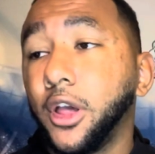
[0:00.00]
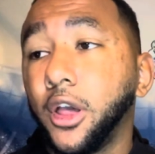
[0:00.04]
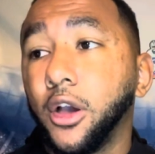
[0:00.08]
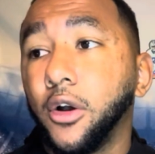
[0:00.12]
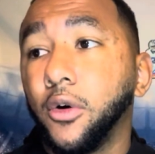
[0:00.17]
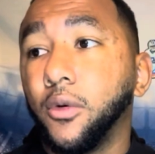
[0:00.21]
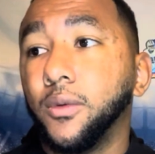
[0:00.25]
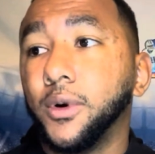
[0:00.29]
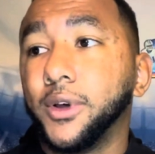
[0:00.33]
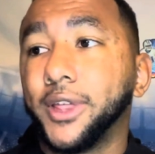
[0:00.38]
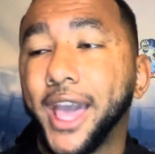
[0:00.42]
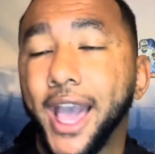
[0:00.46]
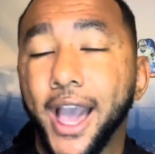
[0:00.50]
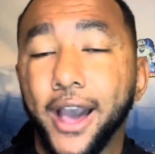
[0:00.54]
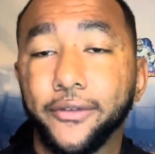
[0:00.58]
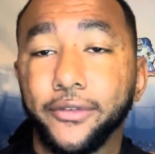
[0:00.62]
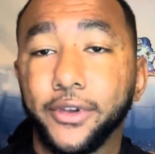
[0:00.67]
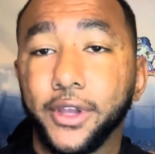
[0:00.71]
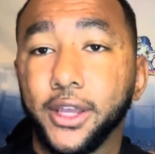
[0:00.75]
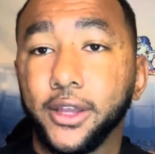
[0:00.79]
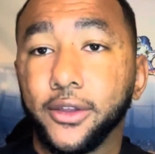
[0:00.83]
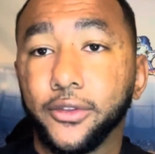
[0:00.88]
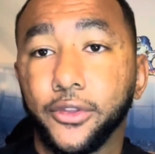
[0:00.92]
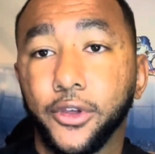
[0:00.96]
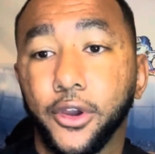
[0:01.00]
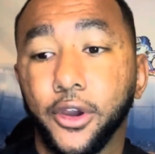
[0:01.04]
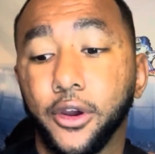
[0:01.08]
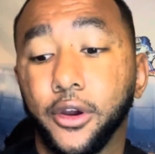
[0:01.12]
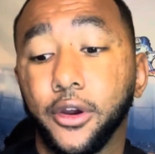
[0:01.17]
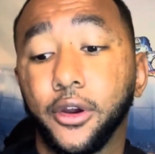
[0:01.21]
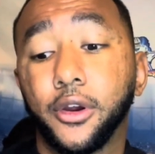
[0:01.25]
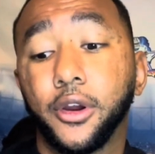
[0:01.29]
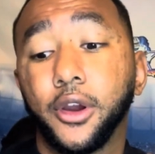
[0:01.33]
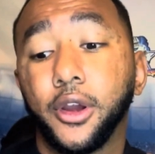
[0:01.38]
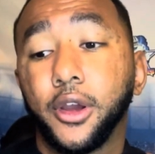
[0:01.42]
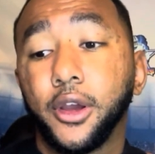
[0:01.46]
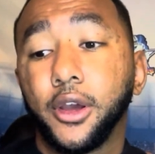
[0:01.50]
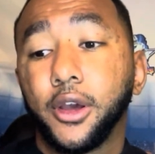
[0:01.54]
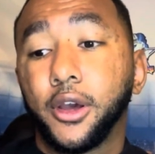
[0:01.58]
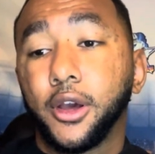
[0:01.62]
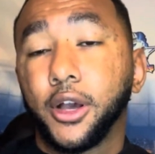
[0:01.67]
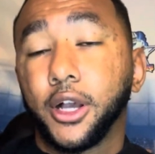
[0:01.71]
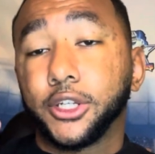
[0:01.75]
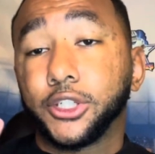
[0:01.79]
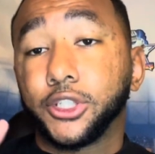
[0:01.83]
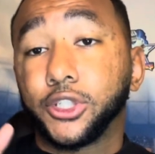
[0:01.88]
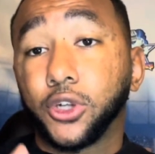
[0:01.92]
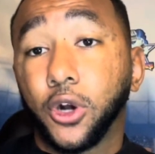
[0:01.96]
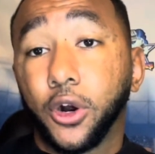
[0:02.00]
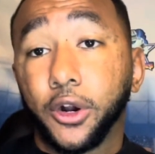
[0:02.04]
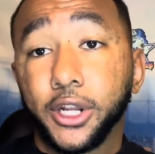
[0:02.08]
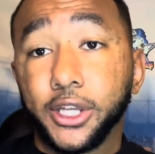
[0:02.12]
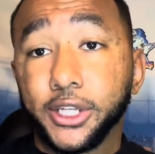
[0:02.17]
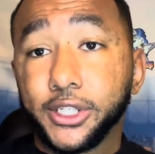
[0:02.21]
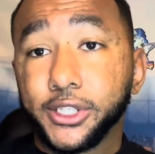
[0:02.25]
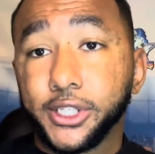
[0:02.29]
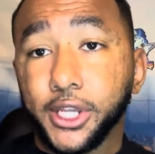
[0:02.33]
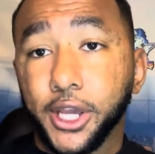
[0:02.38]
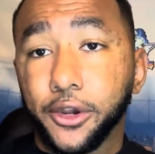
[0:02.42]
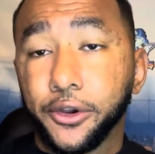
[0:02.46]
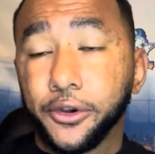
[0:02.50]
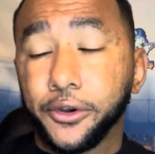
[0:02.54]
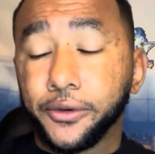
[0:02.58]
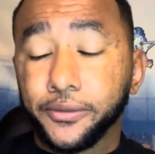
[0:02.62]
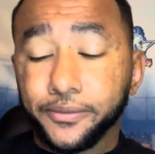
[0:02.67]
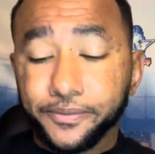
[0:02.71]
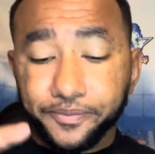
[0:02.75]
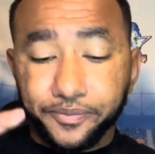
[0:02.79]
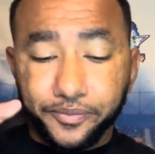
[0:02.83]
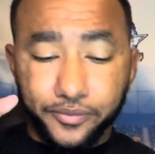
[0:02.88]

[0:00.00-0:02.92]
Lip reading: with having their a starting center,